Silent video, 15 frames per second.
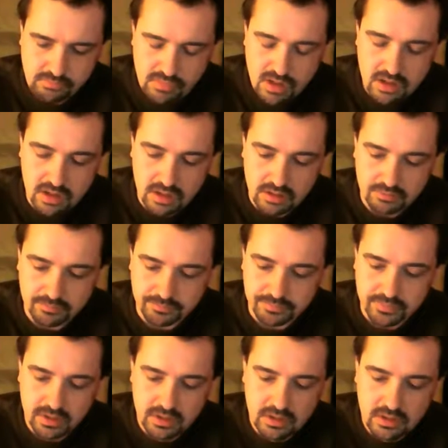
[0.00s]
Um,
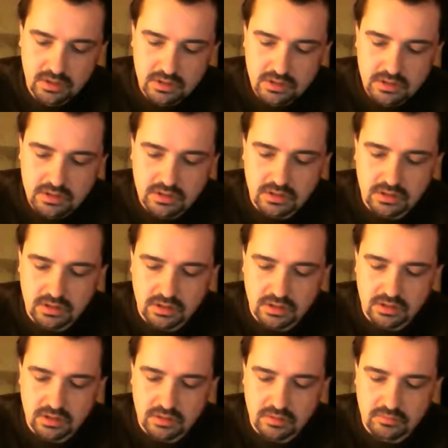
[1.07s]

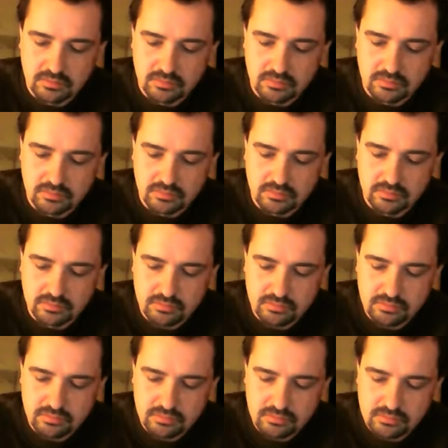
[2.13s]
um,
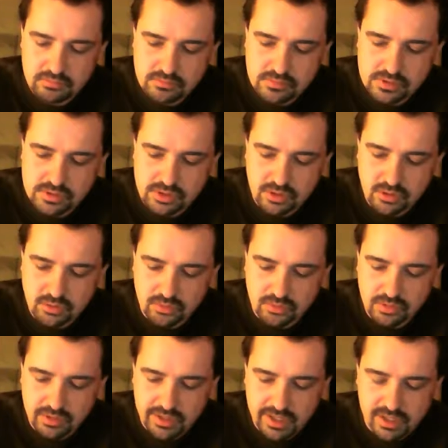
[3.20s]
so
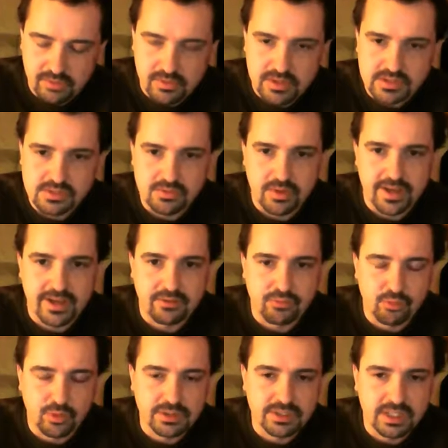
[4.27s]
anyway, so I have
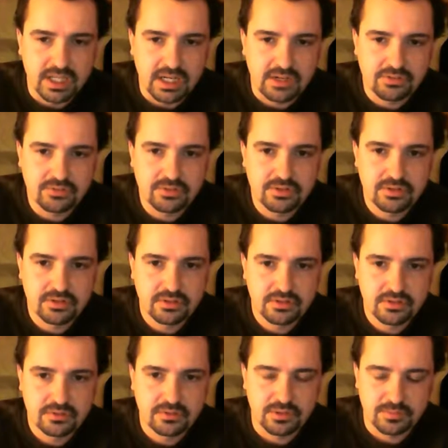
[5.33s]
one left
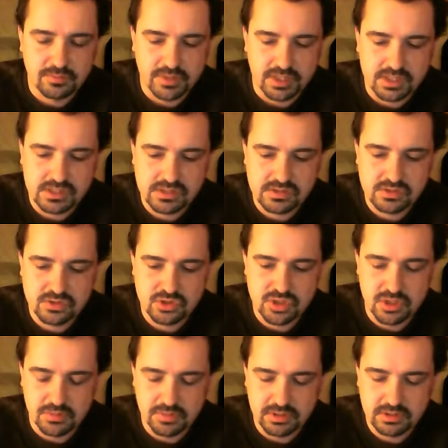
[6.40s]
from Nick's
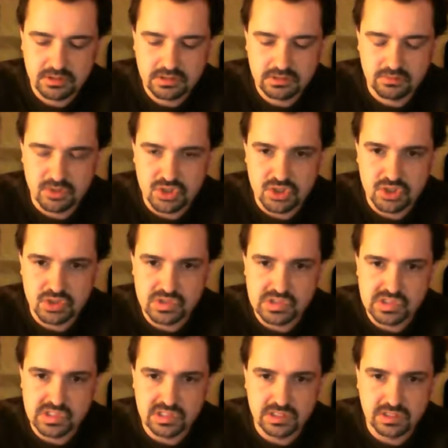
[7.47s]
shipment, which is
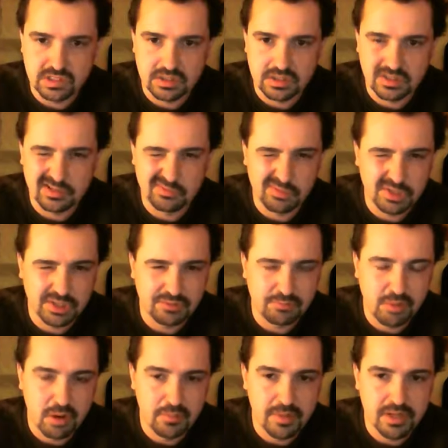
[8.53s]
uh, I believe
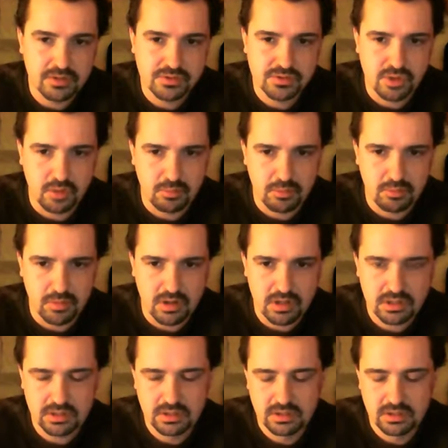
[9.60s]
Pump House Doppelbock.